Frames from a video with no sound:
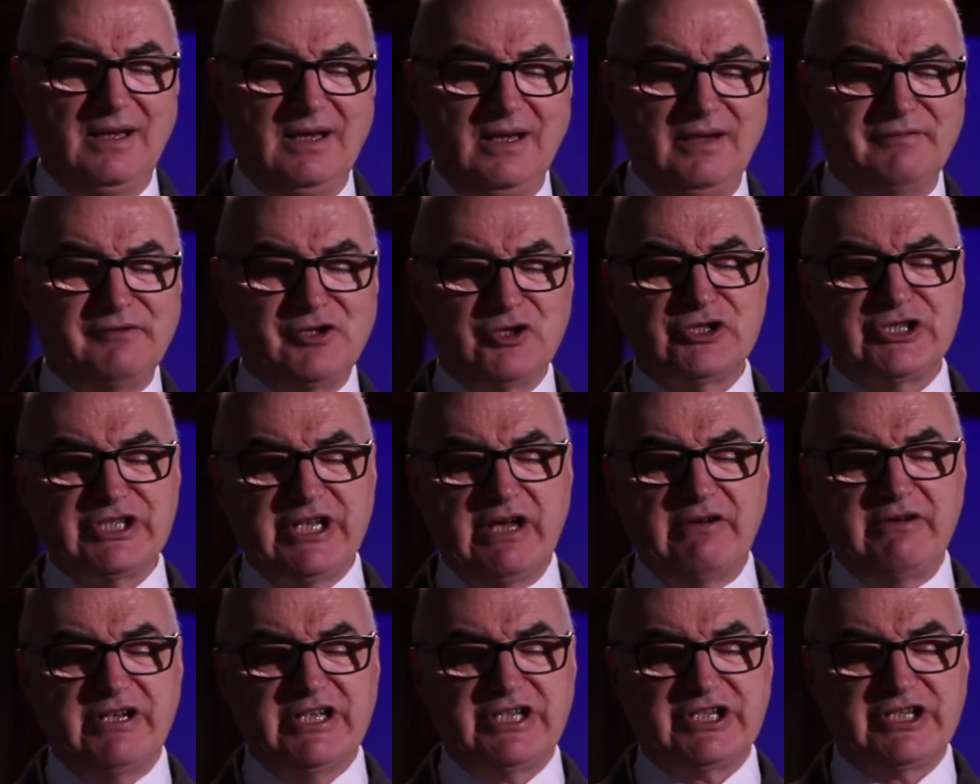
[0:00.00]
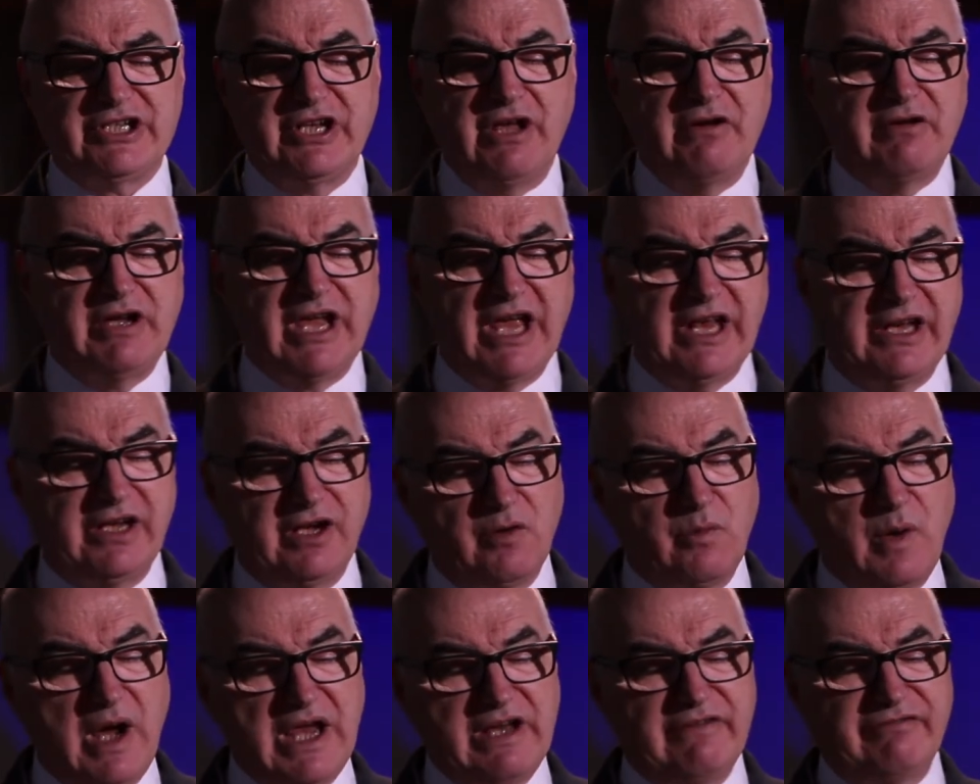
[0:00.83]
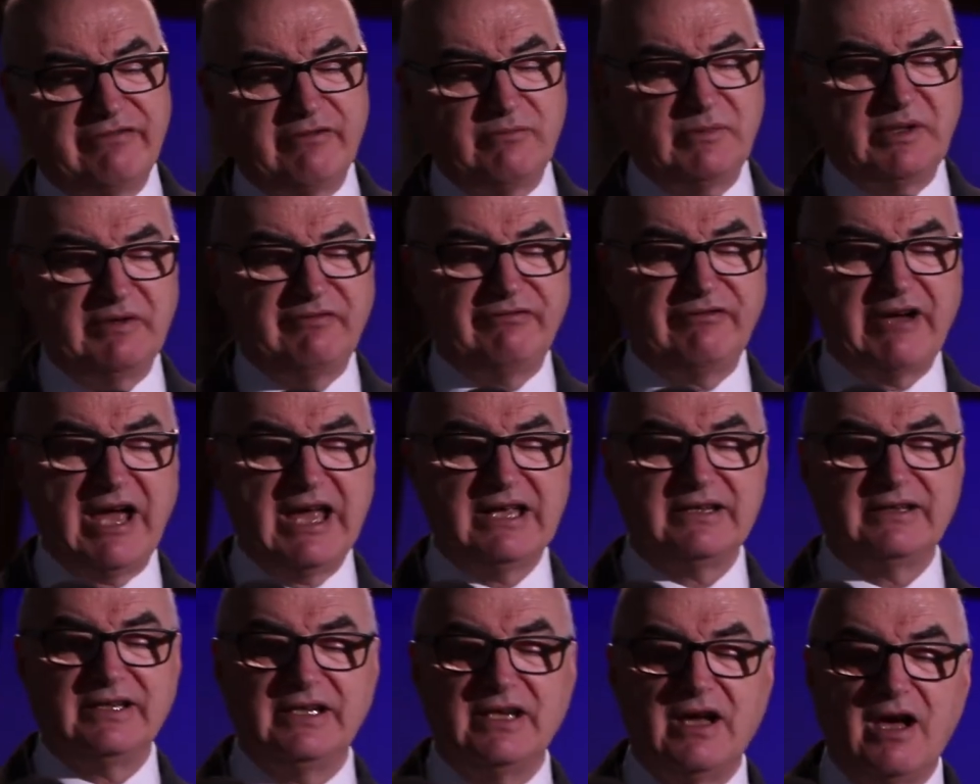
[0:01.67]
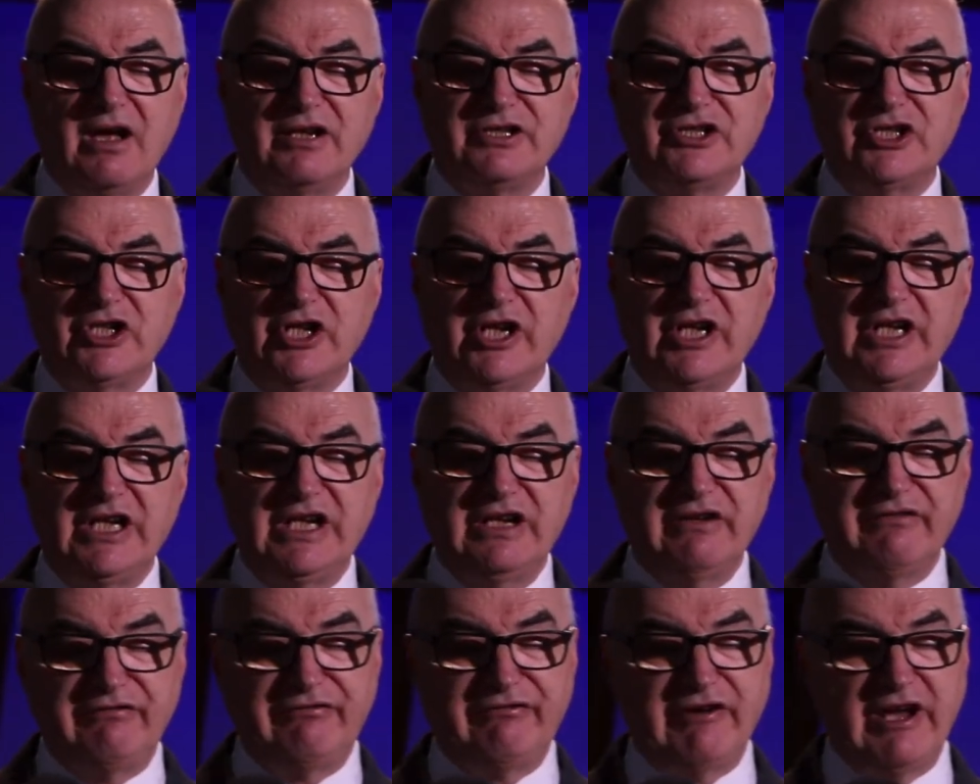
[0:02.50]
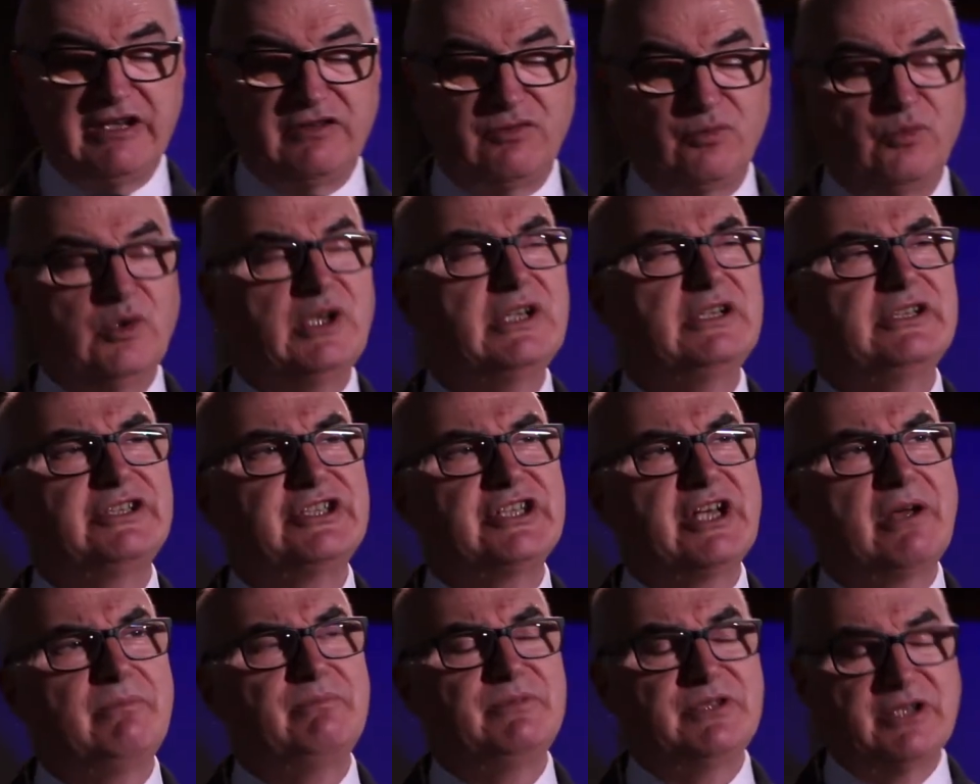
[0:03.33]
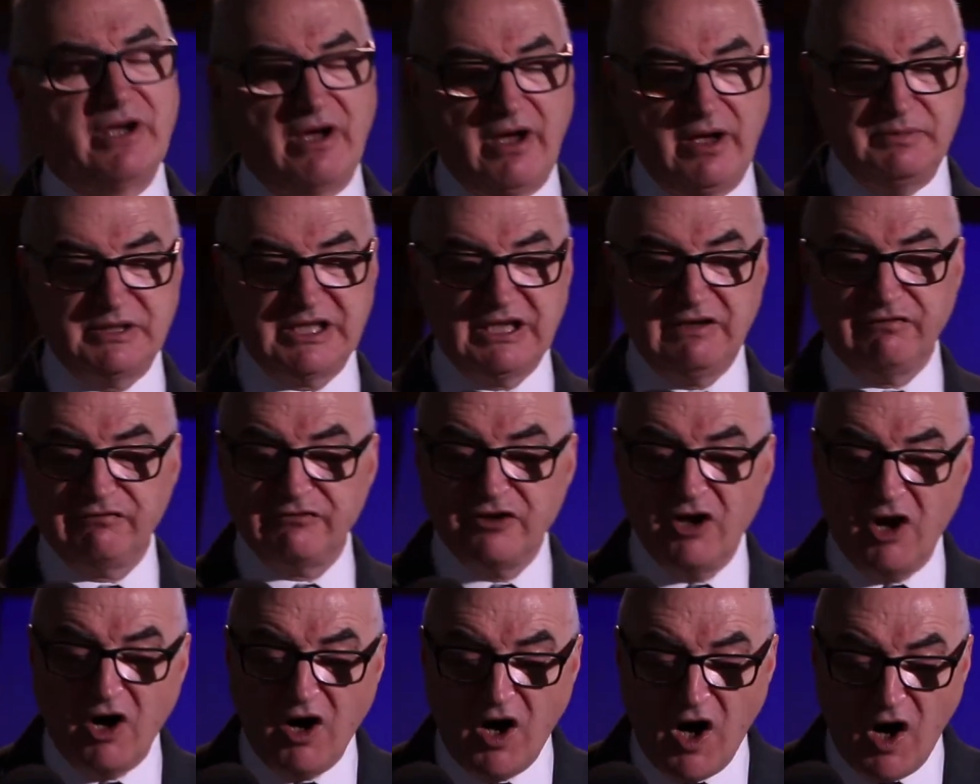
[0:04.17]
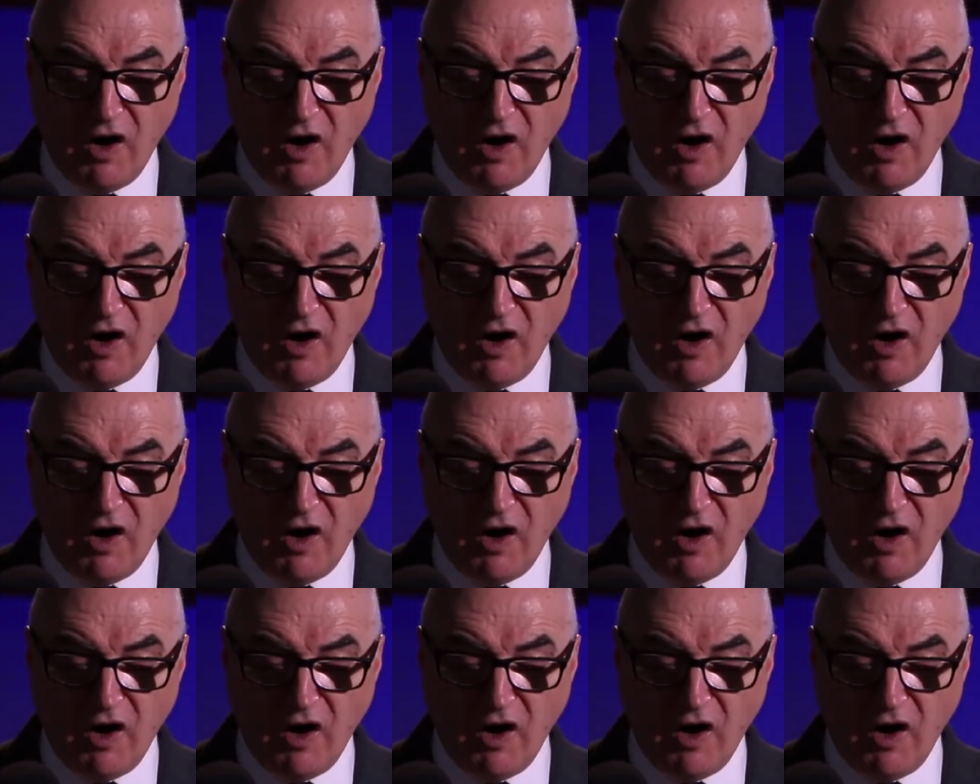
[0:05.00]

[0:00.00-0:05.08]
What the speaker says: Of course, there is no getting away from the fact that our journey of faith will sometimes, if not